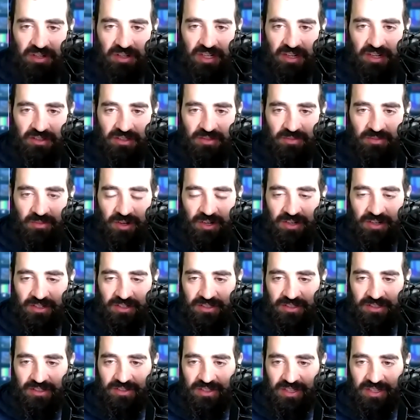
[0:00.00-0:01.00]
uh, now it's march
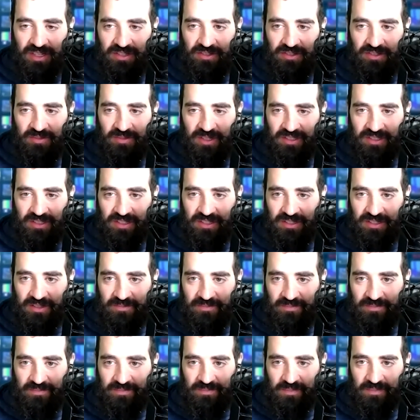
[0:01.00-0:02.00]
so yeah two months ago
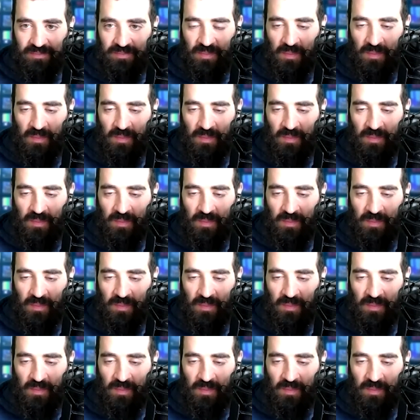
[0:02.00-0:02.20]
yeah